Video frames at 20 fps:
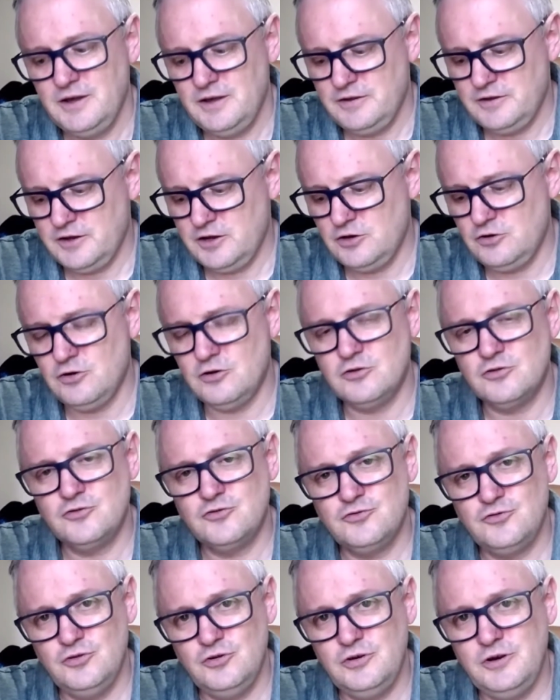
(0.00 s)
They are not
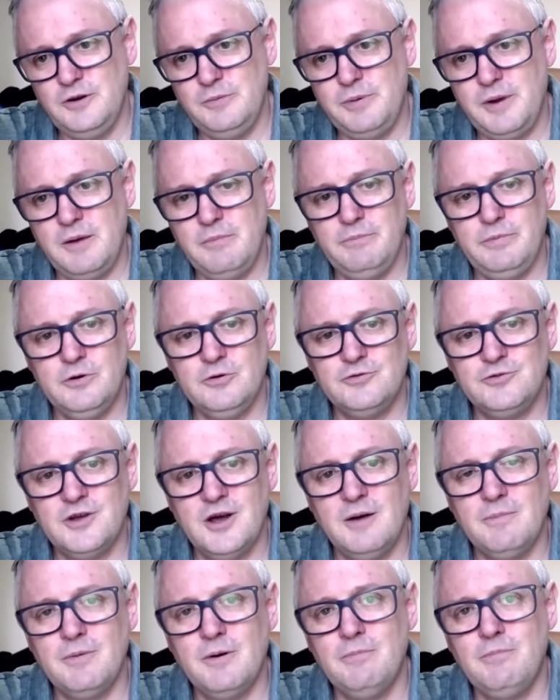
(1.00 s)
truly being built
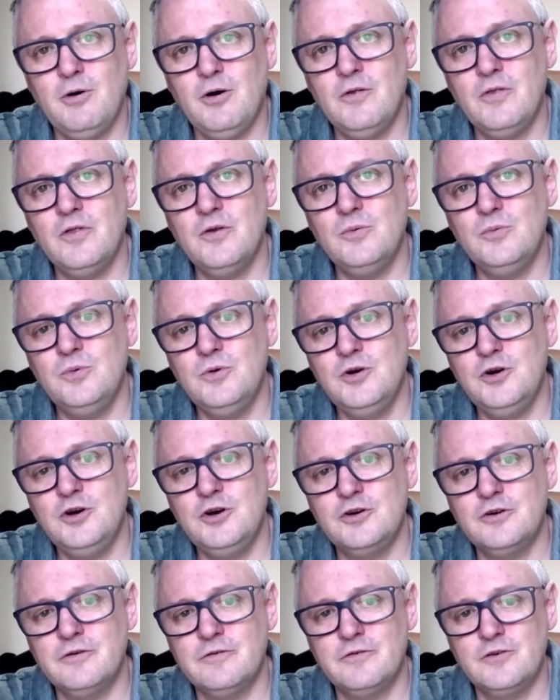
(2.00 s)
up upon the
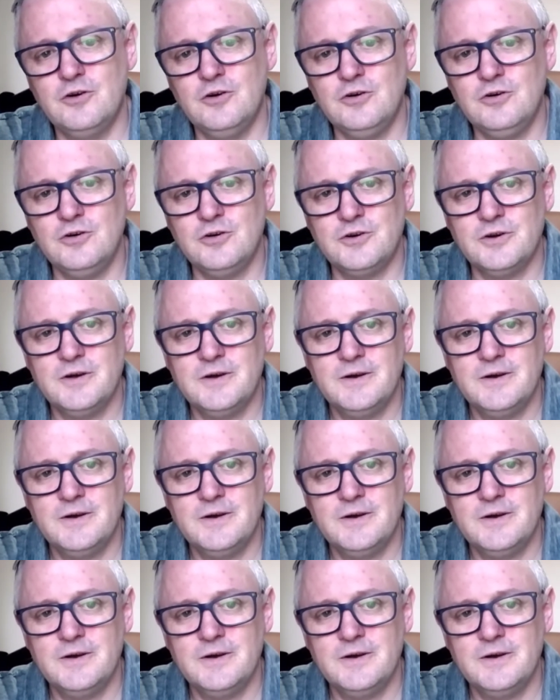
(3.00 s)
Word of God.